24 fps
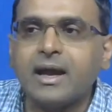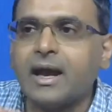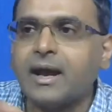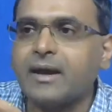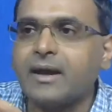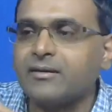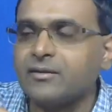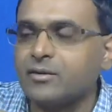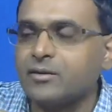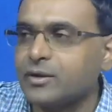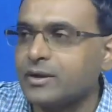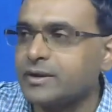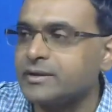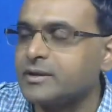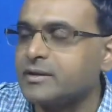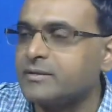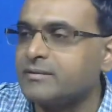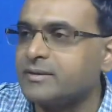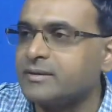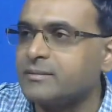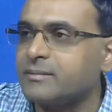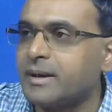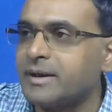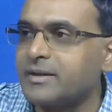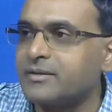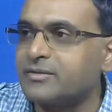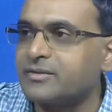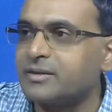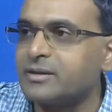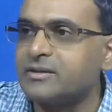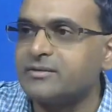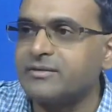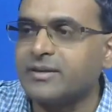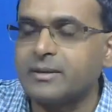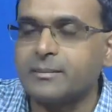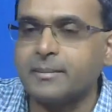And together with
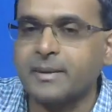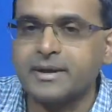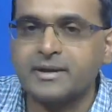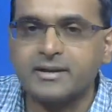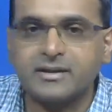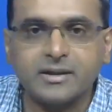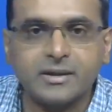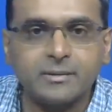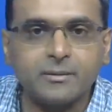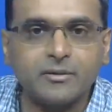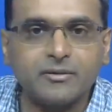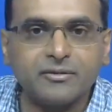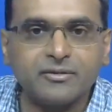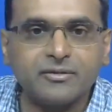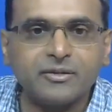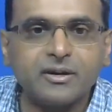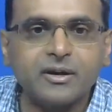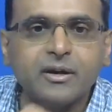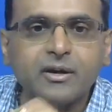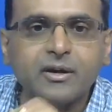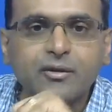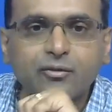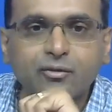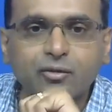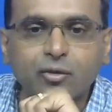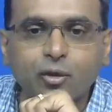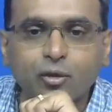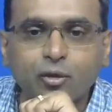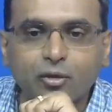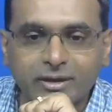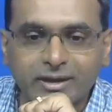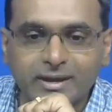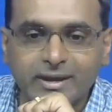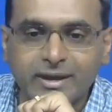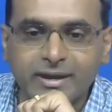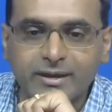myself and my team of 4
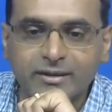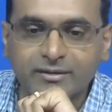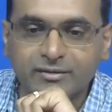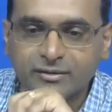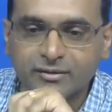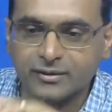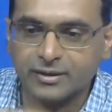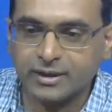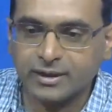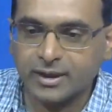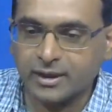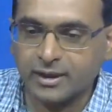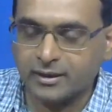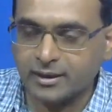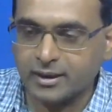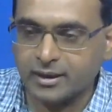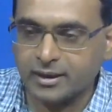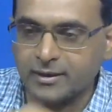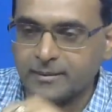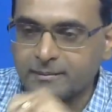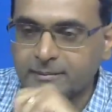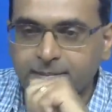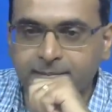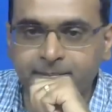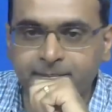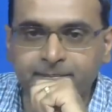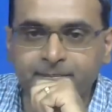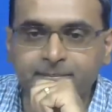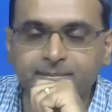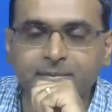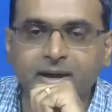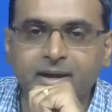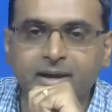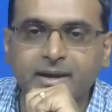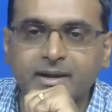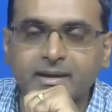TAs, we are
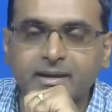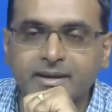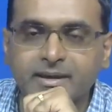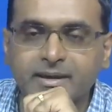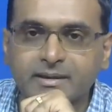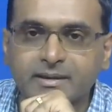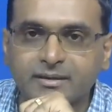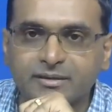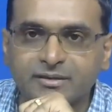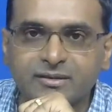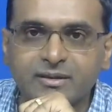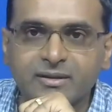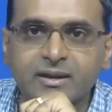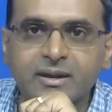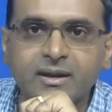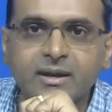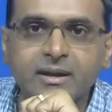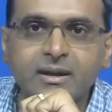conducting this